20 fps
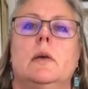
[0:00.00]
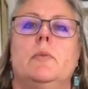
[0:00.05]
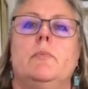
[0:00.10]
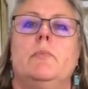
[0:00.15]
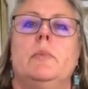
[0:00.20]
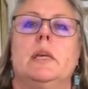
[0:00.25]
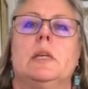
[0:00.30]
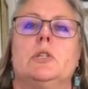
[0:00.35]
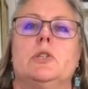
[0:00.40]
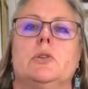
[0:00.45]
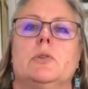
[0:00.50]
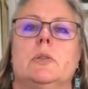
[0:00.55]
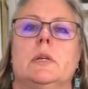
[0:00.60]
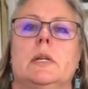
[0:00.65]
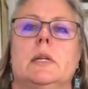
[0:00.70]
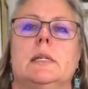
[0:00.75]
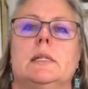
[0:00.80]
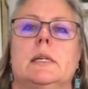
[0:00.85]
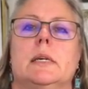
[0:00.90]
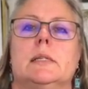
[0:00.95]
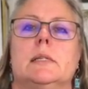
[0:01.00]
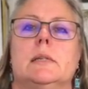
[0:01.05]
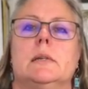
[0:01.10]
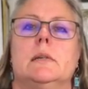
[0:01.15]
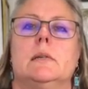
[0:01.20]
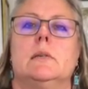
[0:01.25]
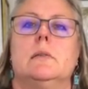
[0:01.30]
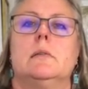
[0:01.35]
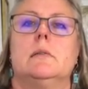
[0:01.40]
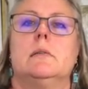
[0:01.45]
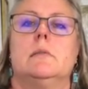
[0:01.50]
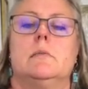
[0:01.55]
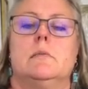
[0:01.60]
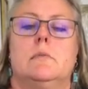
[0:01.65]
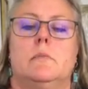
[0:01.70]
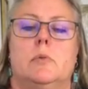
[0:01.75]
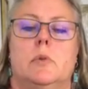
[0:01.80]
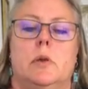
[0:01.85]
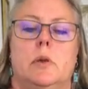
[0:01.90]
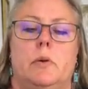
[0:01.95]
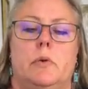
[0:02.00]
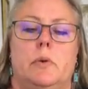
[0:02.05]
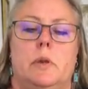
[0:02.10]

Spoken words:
Make sure that it doesn't go